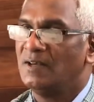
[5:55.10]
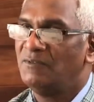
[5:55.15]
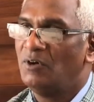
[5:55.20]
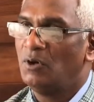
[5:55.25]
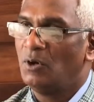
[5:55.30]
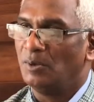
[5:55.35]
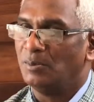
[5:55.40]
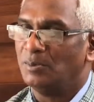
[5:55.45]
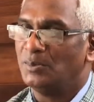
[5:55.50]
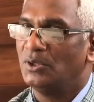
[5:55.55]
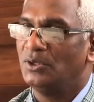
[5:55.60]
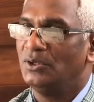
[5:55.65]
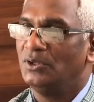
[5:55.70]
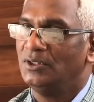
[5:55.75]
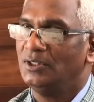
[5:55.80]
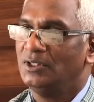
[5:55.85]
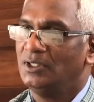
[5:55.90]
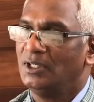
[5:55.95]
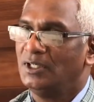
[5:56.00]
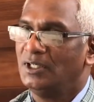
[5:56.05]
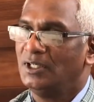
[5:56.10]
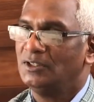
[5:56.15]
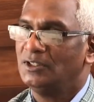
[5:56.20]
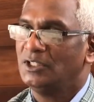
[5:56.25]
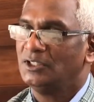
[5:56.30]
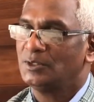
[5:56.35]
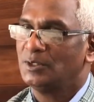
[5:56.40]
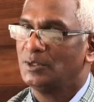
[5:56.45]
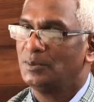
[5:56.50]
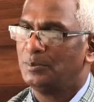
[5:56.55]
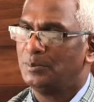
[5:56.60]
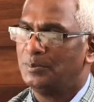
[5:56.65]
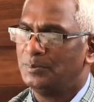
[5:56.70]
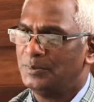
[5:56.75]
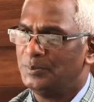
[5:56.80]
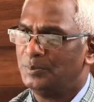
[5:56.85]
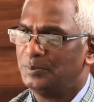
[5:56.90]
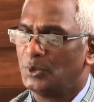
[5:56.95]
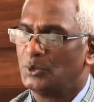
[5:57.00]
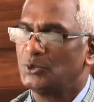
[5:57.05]
involved in this
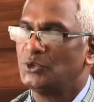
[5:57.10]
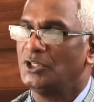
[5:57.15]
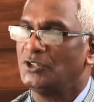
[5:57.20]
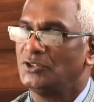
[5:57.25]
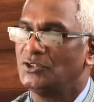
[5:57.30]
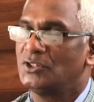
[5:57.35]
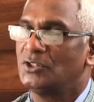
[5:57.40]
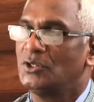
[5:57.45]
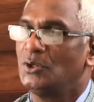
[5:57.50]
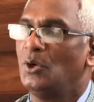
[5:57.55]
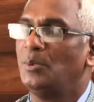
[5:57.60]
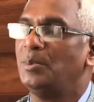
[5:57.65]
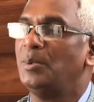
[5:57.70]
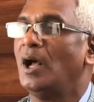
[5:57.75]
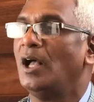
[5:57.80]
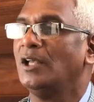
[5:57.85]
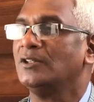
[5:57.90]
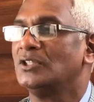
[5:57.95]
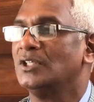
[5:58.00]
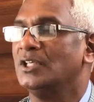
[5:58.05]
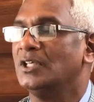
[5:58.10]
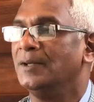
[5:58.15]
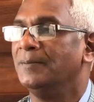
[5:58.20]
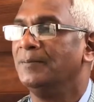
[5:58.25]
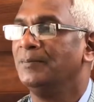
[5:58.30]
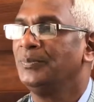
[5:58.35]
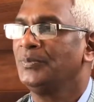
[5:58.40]
process of ASI,